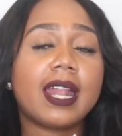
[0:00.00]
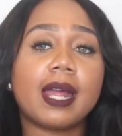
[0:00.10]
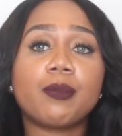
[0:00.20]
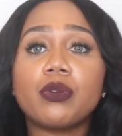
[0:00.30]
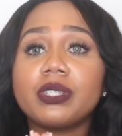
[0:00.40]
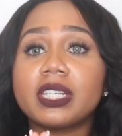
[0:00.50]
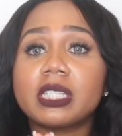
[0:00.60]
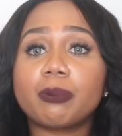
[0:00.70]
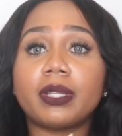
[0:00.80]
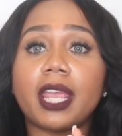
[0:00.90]
And I'm going to
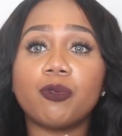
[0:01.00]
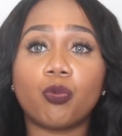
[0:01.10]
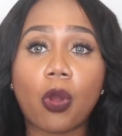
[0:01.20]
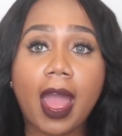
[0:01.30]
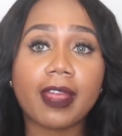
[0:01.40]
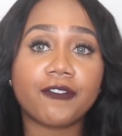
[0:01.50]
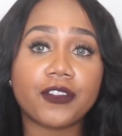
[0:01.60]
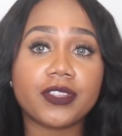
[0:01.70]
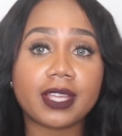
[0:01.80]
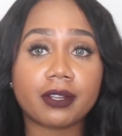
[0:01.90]
explain why
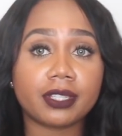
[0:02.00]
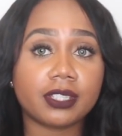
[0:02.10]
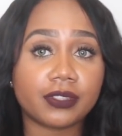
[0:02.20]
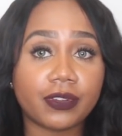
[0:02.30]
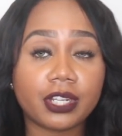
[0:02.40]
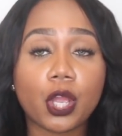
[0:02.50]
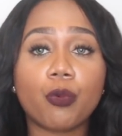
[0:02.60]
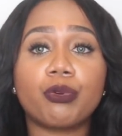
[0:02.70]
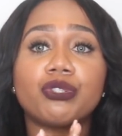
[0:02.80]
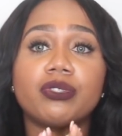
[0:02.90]
further down in this
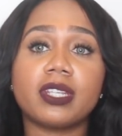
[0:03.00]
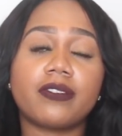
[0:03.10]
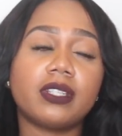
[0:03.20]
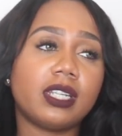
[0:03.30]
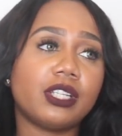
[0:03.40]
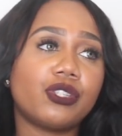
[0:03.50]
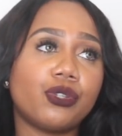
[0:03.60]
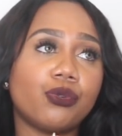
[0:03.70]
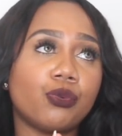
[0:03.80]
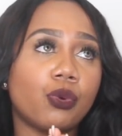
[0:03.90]
video, but you definitely need
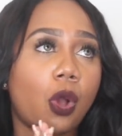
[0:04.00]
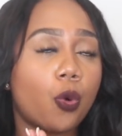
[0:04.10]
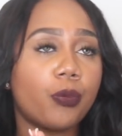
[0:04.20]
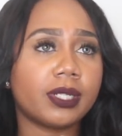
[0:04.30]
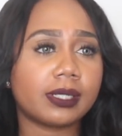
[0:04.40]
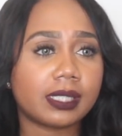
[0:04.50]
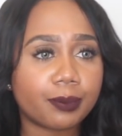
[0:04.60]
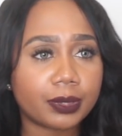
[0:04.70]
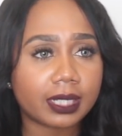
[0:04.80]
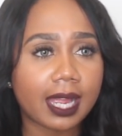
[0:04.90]
to open a
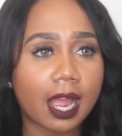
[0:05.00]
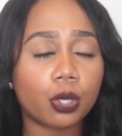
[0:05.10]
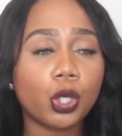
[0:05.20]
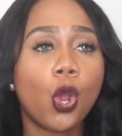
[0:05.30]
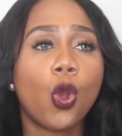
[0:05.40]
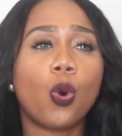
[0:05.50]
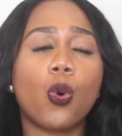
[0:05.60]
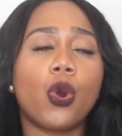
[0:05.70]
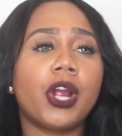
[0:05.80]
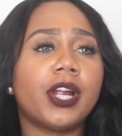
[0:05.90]
simple account,
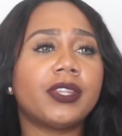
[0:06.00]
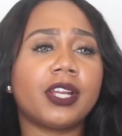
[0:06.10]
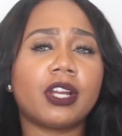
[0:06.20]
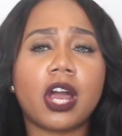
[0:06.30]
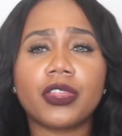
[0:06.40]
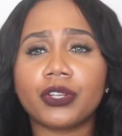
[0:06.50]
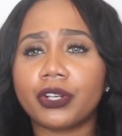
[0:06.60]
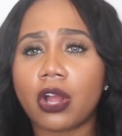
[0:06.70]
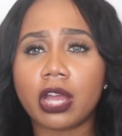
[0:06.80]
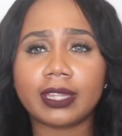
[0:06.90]
or there are
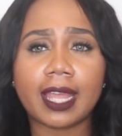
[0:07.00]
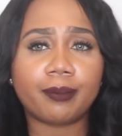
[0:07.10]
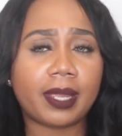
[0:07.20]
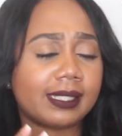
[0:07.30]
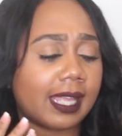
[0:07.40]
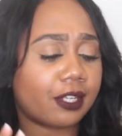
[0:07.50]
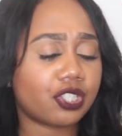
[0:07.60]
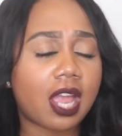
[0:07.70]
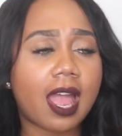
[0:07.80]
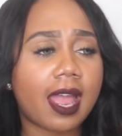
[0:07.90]
other online banks like
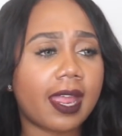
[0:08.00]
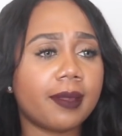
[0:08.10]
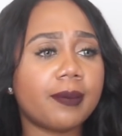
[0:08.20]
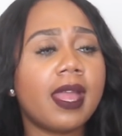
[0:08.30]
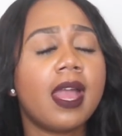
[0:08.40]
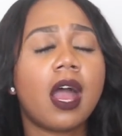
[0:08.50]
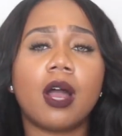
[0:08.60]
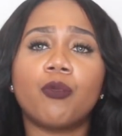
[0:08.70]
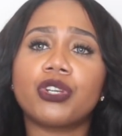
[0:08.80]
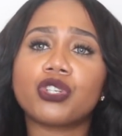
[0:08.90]
Chime,
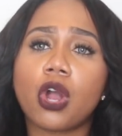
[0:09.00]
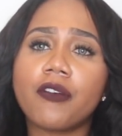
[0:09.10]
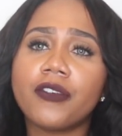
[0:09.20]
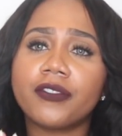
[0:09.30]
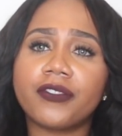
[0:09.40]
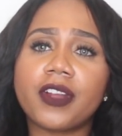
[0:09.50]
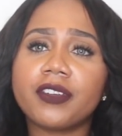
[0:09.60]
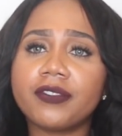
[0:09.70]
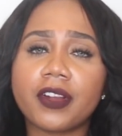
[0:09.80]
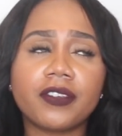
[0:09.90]
which offer
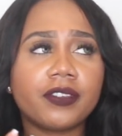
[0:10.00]
very